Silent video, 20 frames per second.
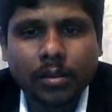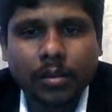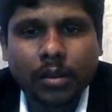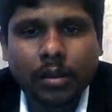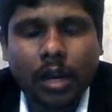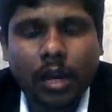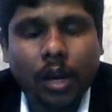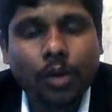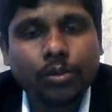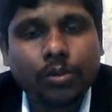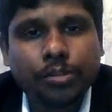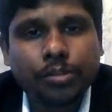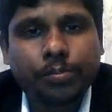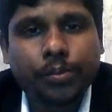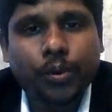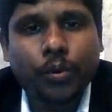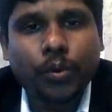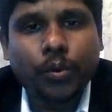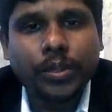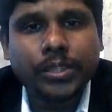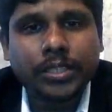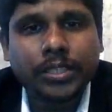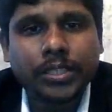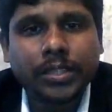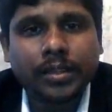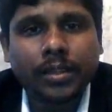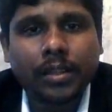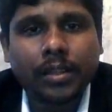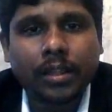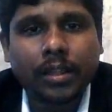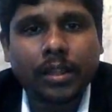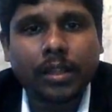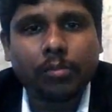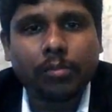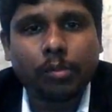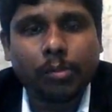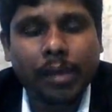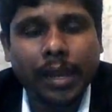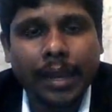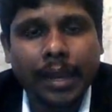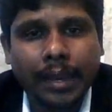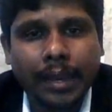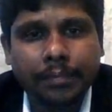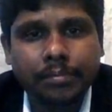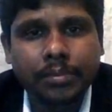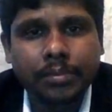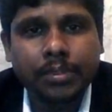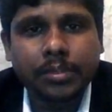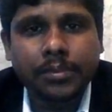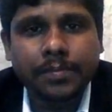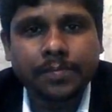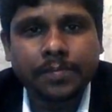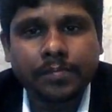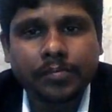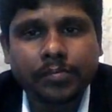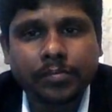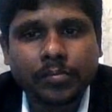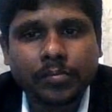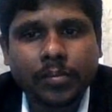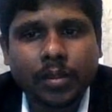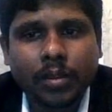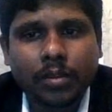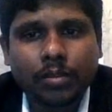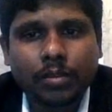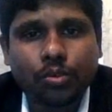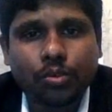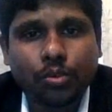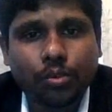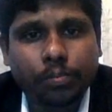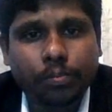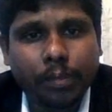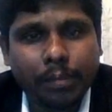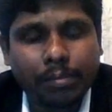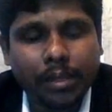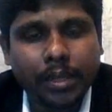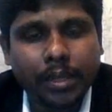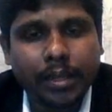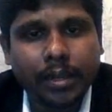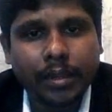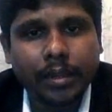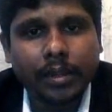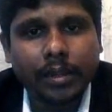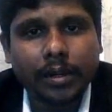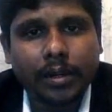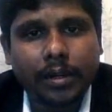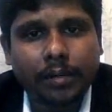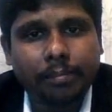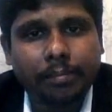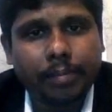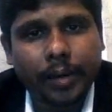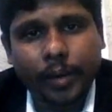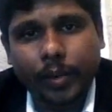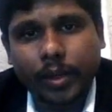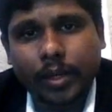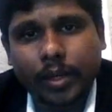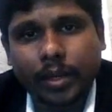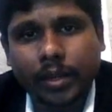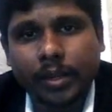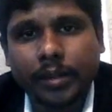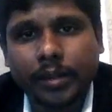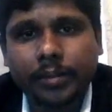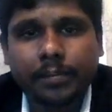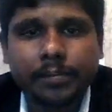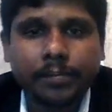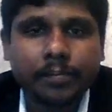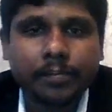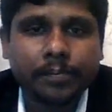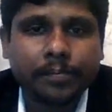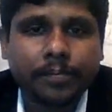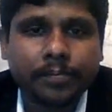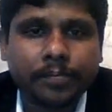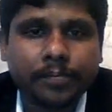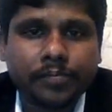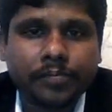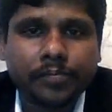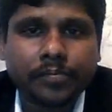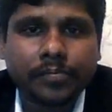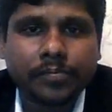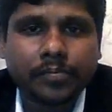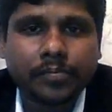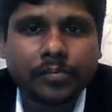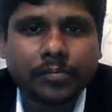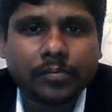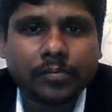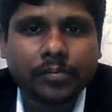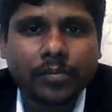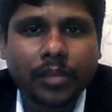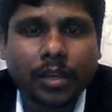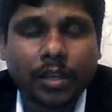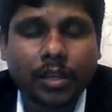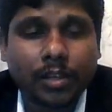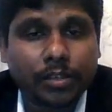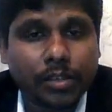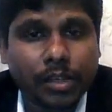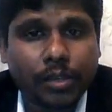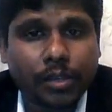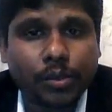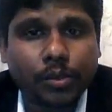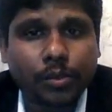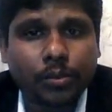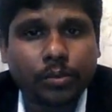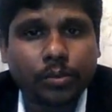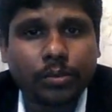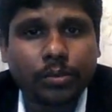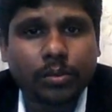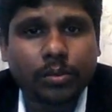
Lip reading: How to provision the mobile apps through publicly or privately in a secure,